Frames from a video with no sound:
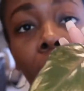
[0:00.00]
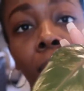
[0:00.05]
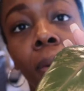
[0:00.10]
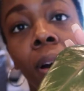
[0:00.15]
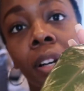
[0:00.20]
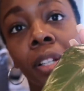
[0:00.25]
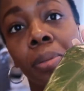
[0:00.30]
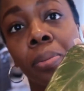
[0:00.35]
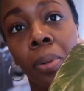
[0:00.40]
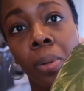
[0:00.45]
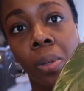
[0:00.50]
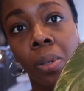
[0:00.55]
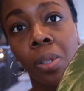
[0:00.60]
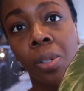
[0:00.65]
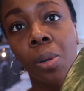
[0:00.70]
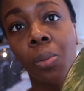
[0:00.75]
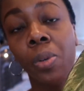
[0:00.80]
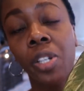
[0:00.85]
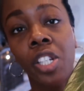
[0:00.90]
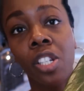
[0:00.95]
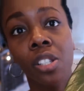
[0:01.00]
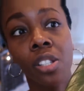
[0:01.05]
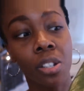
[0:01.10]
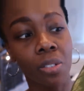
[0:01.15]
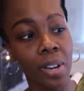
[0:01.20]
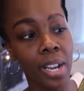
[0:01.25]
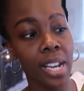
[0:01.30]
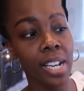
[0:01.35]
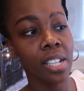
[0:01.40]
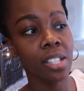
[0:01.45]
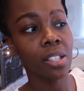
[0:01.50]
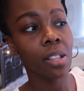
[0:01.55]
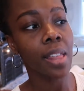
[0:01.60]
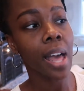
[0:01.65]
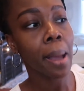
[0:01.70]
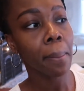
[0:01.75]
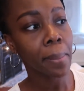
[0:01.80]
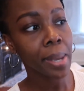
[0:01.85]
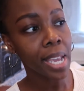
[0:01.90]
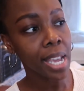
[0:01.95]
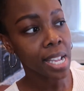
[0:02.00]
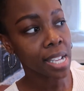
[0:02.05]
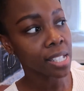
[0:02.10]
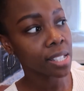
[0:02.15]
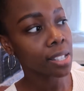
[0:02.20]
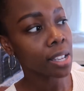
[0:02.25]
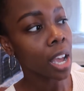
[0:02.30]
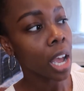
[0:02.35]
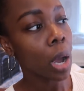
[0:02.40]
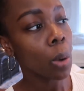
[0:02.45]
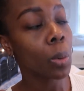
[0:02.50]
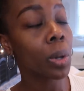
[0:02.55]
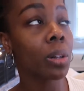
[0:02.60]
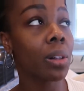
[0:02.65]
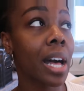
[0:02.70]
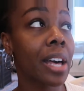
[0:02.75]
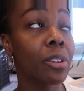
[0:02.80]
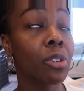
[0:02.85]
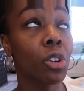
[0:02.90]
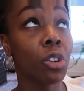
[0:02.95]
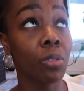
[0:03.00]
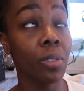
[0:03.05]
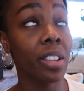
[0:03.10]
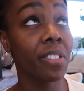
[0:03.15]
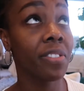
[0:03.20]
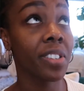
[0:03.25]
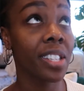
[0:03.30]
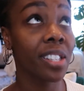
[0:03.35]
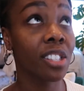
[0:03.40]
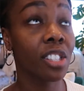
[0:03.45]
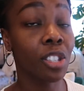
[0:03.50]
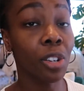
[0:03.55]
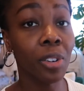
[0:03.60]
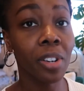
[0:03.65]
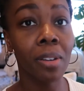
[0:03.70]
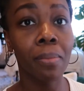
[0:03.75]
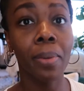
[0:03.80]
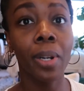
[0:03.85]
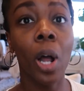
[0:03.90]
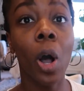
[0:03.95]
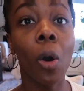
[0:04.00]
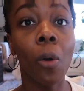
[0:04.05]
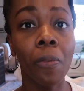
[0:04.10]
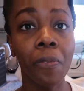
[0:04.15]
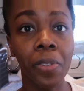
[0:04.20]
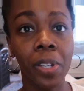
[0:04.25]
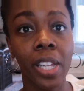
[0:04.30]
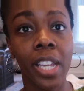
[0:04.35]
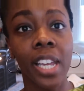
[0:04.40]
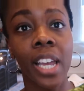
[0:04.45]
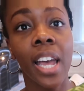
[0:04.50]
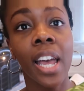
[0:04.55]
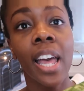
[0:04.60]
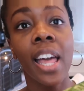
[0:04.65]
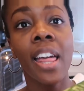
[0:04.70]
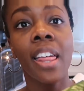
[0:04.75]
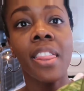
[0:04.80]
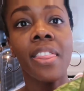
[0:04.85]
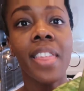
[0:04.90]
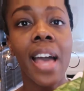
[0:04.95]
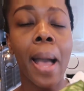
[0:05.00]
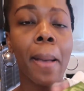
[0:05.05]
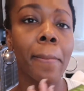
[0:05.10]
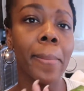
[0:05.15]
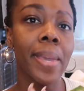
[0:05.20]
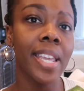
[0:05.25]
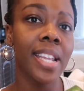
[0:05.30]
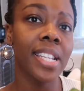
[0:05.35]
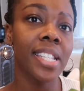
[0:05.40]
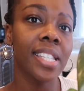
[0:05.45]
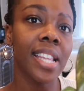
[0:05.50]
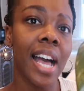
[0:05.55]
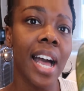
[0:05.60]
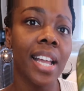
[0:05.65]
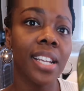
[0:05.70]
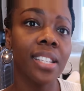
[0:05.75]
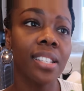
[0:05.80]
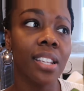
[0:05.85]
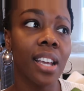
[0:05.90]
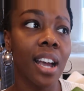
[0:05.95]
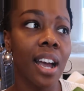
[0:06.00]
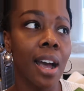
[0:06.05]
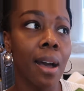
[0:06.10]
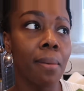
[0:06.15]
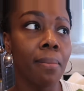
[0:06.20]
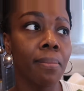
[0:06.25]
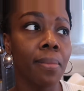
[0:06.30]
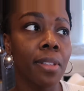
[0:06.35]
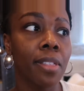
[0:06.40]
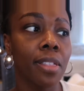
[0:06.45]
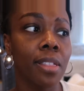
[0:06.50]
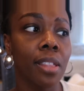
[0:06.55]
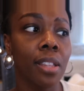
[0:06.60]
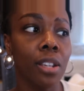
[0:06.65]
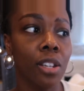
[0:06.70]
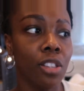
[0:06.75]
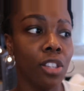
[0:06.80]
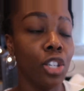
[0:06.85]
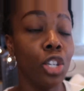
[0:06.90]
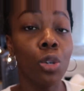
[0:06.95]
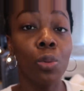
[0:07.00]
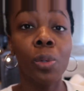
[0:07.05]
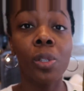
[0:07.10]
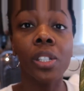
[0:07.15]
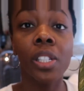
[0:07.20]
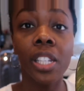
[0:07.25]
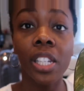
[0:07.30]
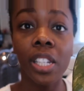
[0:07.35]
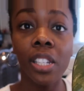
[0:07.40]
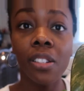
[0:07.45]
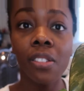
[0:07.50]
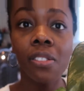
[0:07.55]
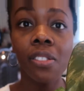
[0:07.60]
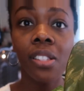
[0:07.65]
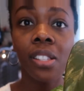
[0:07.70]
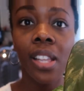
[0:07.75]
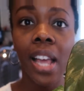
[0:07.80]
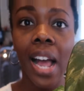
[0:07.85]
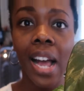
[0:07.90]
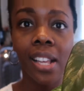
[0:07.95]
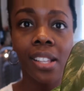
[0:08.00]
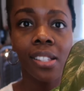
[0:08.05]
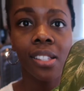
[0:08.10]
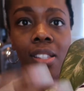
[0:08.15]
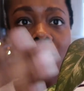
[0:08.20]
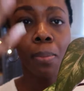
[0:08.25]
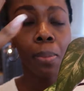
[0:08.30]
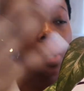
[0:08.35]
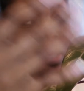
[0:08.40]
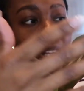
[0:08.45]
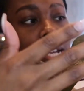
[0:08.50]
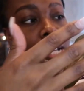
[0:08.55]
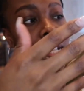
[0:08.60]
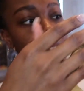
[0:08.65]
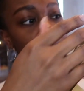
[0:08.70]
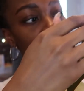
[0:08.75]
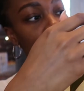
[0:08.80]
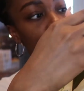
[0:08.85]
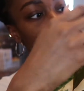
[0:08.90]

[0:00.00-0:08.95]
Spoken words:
moss pole, which is great. So that means, well, I don't know if it's certain, but hopefully that means that newer leaves, as the plant's